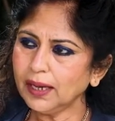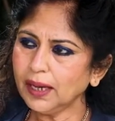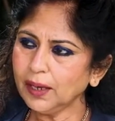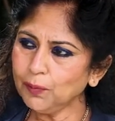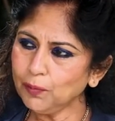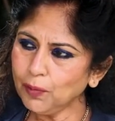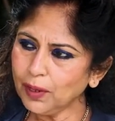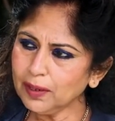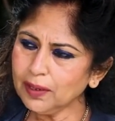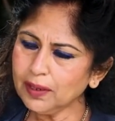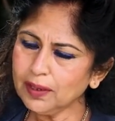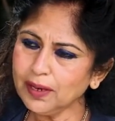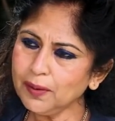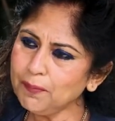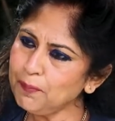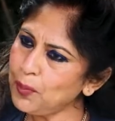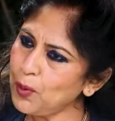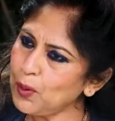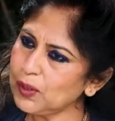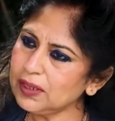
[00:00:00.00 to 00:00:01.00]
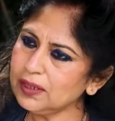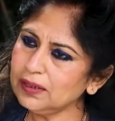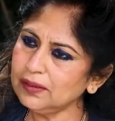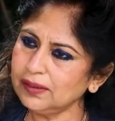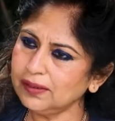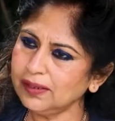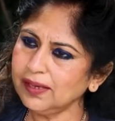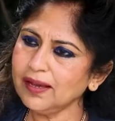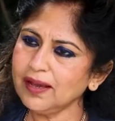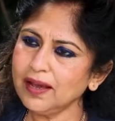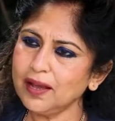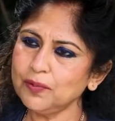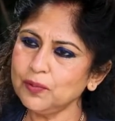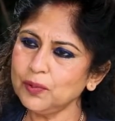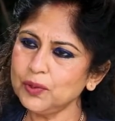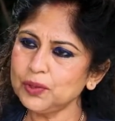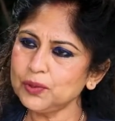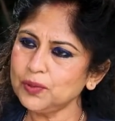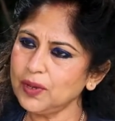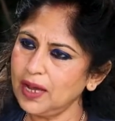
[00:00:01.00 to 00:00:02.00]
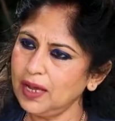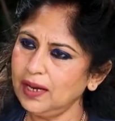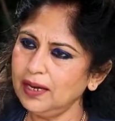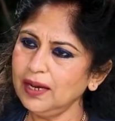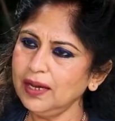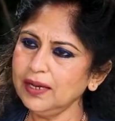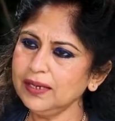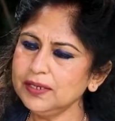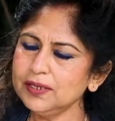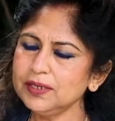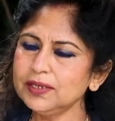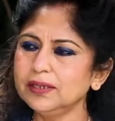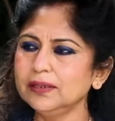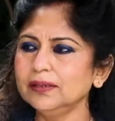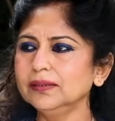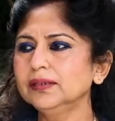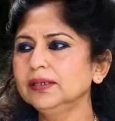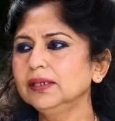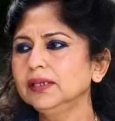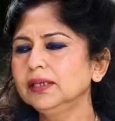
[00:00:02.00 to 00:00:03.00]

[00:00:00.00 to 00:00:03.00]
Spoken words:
And one important thing I want to highlight here,